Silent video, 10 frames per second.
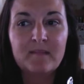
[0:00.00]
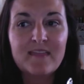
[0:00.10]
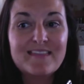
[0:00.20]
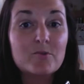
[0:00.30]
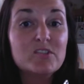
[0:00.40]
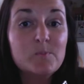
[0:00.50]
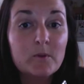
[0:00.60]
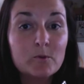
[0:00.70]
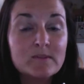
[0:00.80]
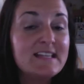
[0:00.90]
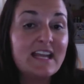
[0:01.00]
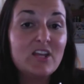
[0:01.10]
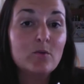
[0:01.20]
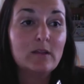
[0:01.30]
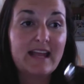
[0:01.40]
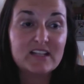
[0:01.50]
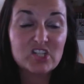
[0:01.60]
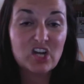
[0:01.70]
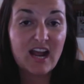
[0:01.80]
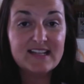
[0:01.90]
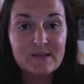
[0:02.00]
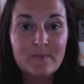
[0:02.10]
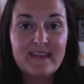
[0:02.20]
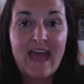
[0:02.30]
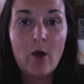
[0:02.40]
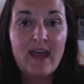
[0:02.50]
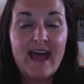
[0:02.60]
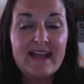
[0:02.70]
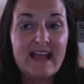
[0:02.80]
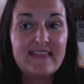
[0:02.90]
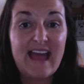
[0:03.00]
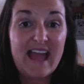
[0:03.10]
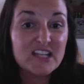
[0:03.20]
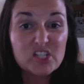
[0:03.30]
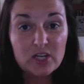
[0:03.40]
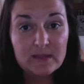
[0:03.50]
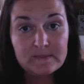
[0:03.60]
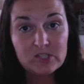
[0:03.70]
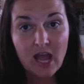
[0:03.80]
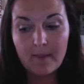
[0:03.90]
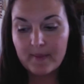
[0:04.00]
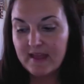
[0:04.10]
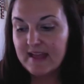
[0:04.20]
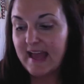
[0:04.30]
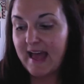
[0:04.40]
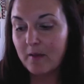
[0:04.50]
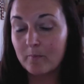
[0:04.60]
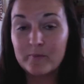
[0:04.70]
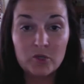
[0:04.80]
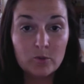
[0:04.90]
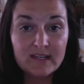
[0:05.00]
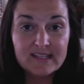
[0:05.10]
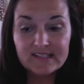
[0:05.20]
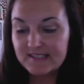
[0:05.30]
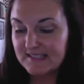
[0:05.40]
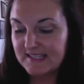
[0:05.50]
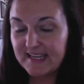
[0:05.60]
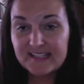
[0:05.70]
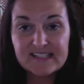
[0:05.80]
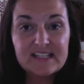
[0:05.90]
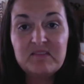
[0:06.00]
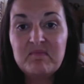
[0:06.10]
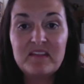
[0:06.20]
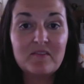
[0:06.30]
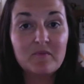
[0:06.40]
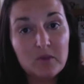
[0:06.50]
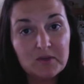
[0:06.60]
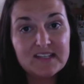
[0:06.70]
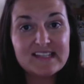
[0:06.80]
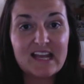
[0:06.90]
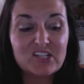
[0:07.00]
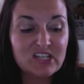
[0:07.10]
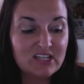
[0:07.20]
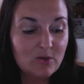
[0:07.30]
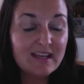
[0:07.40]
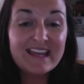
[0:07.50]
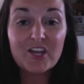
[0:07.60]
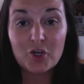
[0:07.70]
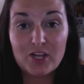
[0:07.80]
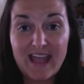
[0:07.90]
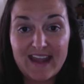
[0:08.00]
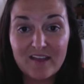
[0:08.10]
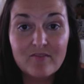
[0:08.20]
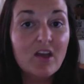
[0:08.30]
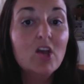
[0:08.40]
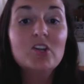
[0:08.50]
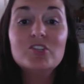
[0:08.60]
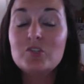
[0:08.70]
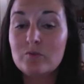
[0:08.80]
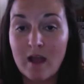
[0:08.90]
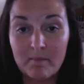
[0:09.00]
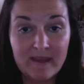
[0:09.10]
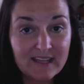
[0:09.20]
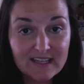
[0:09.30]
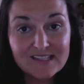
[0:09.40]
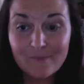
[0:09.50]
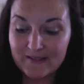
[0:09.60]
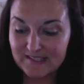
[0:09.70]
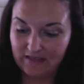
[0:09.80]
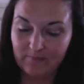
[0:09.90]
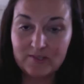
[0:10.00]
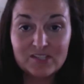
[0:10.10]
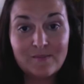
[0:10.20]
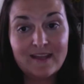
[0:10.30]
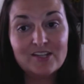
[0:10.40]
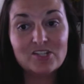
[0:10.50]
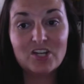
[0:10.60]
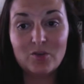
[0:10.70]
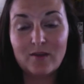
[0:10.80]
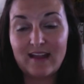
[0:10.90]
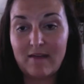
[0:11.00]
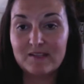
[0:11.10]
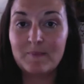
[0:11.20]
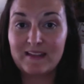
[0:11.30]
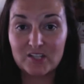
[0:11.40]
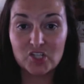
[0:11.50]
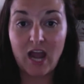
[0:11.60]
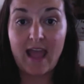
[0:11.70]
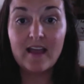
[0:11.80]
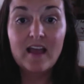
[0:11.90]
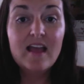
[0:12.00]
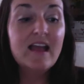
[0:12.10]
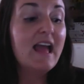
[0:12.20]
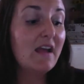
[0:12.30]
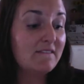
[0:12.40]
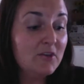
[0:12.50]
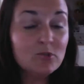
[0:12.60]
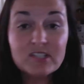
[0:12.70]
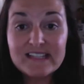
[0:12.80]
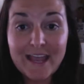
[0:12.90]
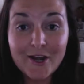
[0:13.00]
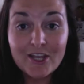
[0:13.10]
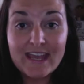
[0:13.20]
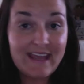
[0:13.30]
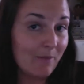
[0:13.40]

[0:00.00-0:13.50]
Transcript: those spoons that you try something out at the ice cream shop, beauty sticks in the beauty section, you can get creative. Do not make it expensive, but just make sure you can have something to try. If you just get your kit